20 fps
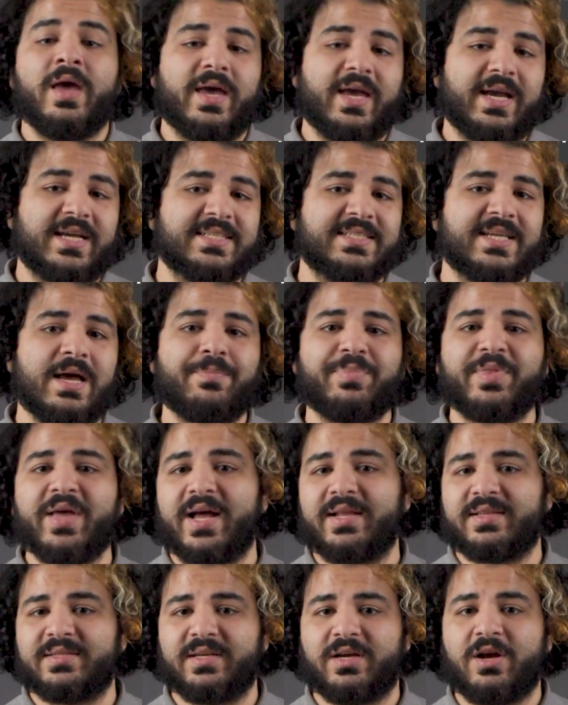Except
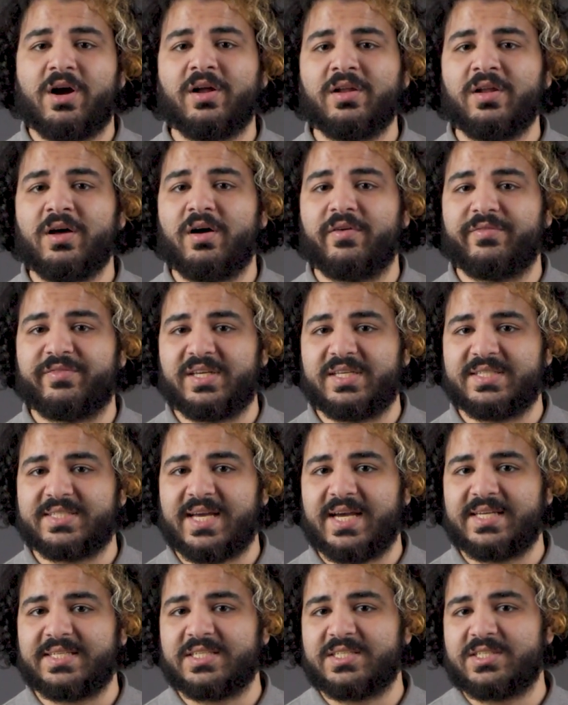that the color of these
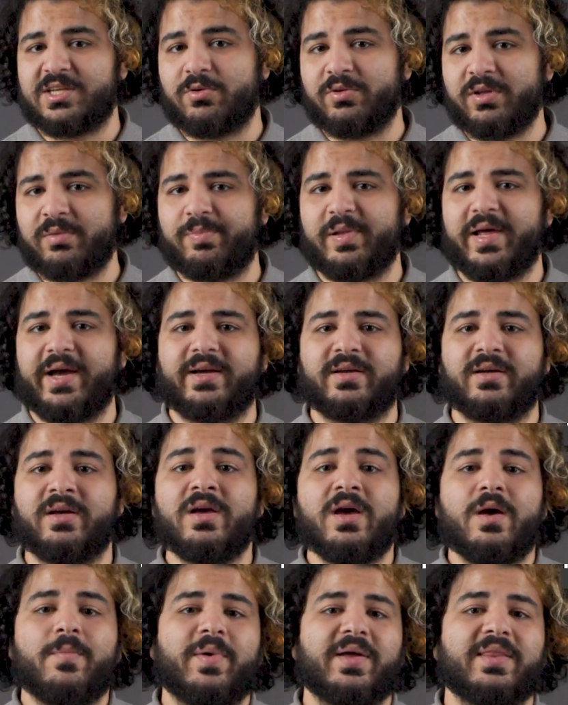cases is only black.
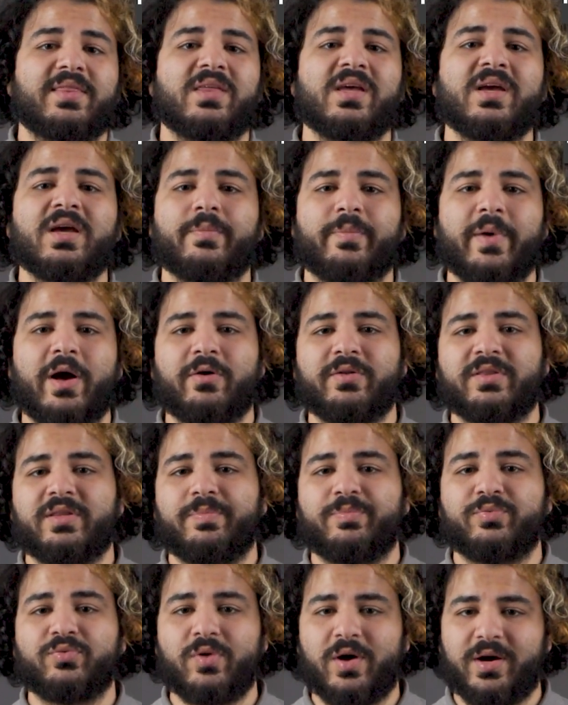But think about the
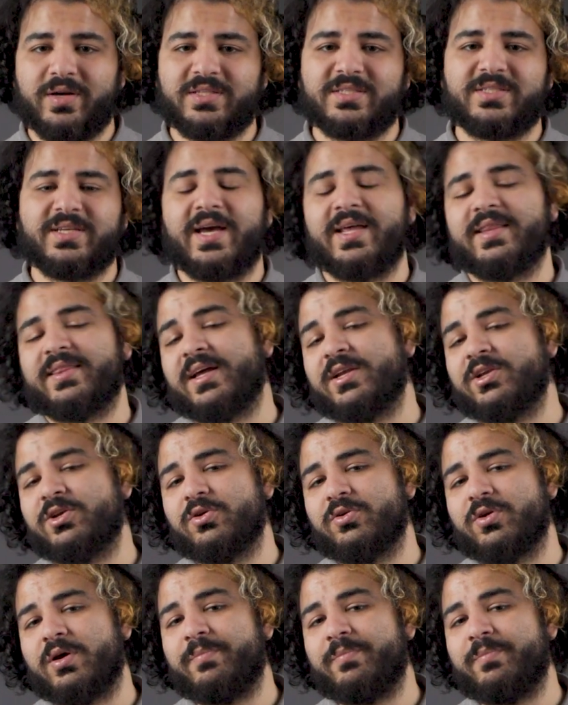price, and then you